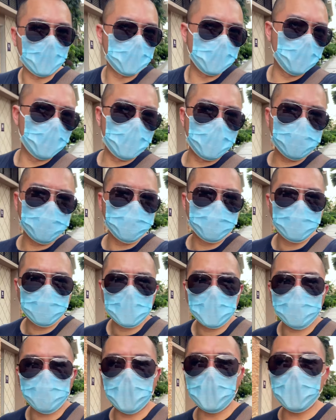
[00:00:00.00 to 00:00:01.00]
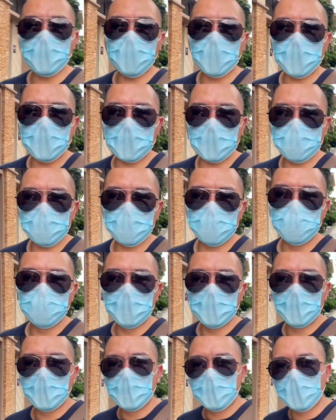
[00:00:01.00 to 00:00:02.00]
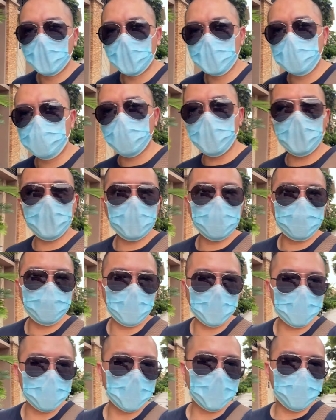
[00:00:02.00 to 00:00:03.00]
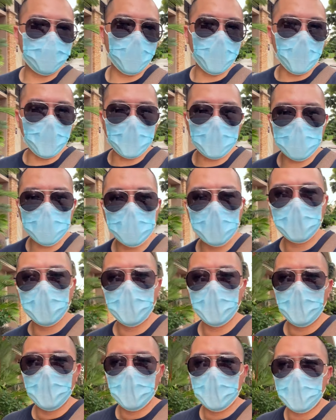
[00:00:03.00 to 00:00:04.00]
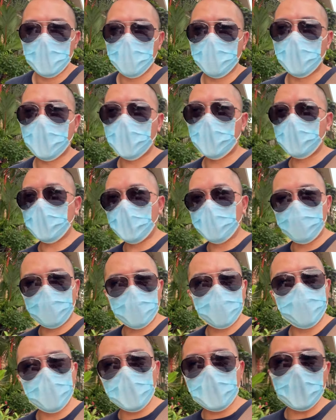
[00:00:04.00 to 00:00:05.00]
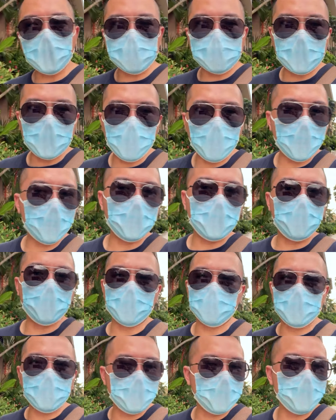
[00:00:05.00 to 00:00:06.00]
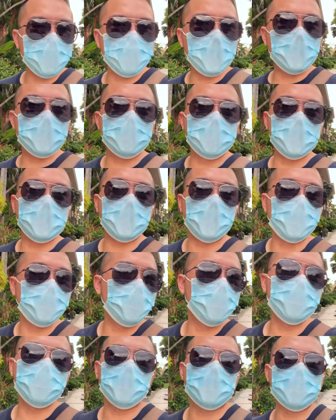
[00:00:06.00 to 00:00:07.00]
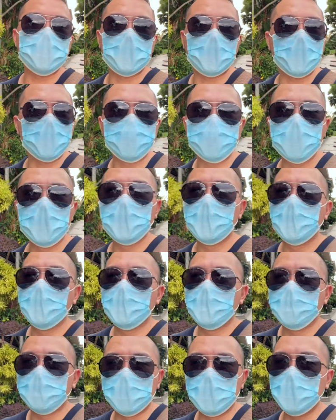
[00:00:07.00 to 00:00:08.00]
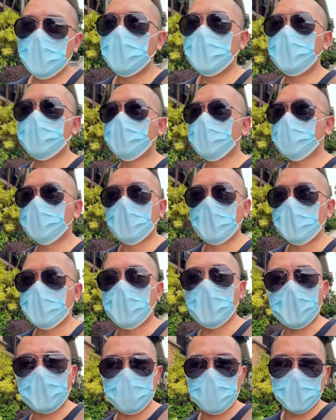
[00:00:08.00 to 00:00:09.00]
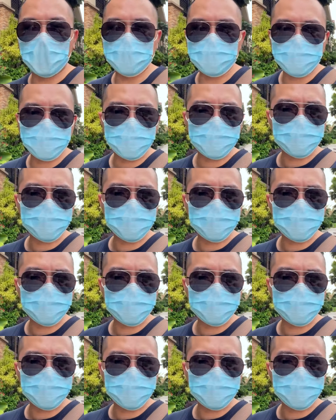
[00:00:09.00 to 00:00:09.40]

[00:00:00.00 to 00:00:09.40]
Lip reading: know, very harsh. That's me, straight to the point. But if you feel like someone in your team needs it, or you yourself need it, just take the action.